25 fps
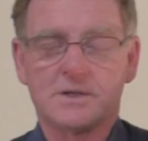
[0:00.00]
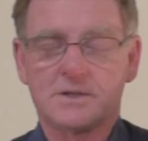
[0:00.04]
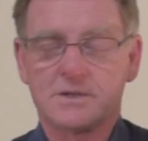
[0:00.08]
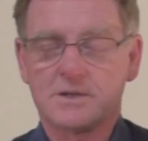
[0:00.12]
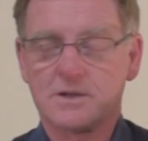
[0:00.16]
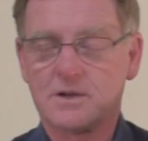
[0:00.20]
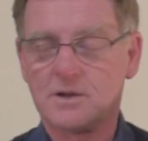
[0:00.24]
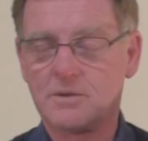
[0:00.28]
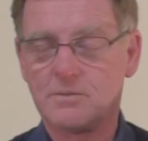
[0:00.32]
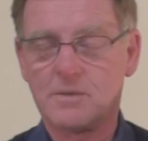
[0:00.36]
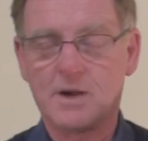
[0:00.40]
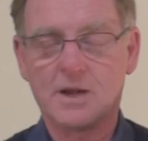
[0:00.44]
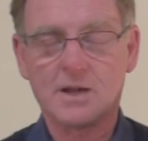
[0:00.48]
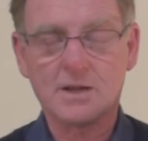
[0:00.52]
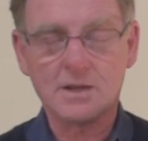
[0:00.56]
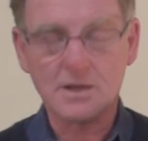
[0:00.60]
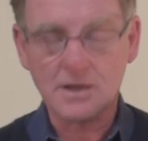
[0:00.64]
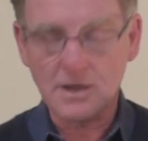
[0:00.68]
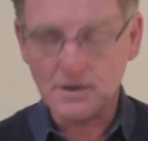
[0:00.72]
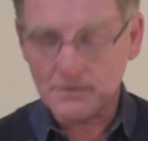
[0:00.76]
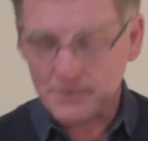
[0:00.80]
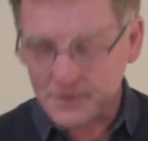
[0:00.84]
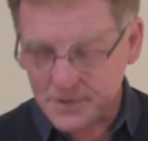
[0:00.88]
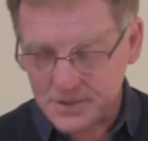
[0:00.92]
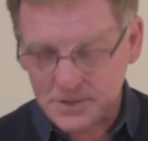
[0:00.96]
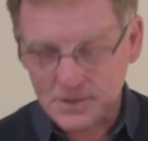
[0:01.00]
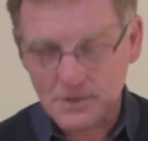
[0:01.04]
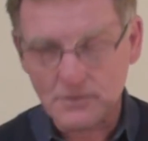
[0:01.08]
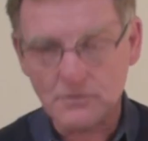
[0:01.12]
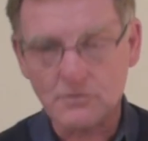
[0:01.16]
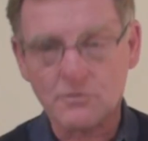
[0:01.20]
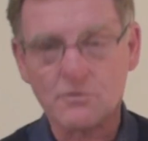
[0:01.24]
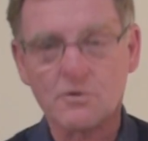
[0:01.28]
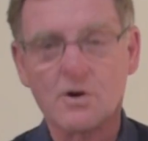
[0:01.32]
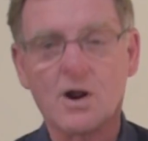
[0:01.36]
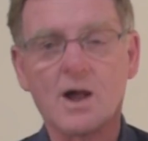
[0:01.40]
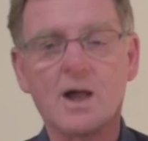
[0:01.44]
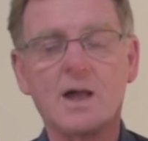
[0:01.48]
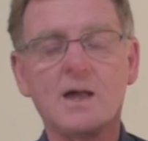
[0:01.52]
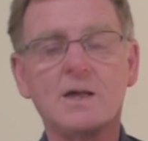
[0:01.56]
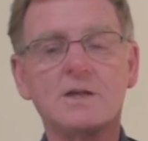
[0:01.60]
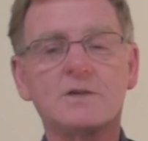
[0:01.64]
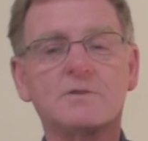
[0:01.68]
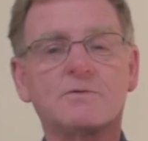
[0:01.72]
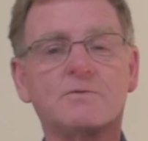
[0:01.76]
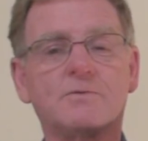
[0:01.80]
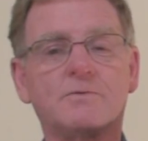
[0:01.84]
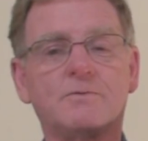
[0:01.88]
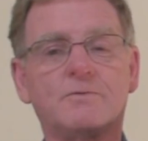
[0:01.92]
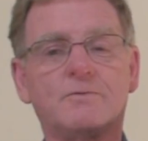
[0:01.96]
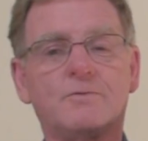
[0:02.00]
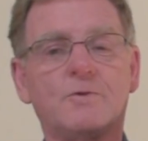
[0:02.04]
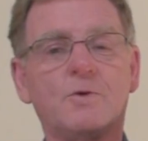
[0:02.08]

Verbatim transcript: is a magnificent phrase